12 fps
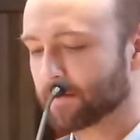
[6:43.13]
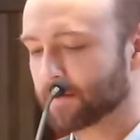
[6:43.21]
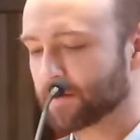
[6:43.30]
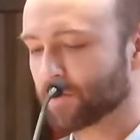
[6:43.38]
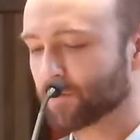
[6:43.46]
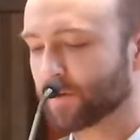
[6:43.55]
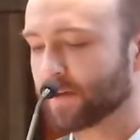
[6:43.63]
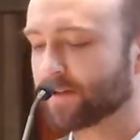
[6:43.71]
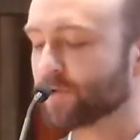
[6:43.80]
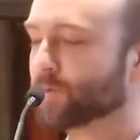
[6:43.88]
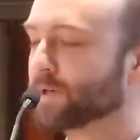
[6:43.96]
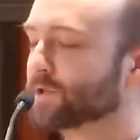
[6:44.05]
The degree
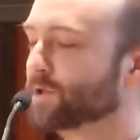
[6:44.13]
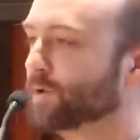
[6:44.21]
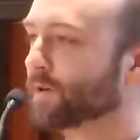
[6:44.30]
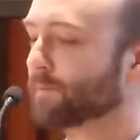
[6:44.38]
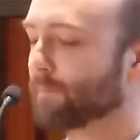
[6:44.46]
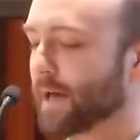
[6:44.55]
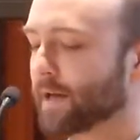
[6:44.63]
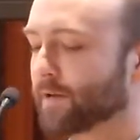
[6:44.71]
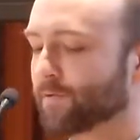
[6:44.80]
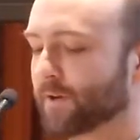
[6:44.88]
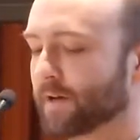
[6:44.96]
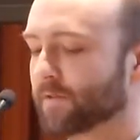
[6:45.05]
to which you can
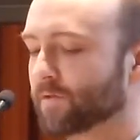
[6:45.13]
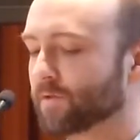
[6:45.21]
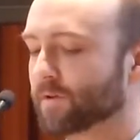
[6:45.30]
manifest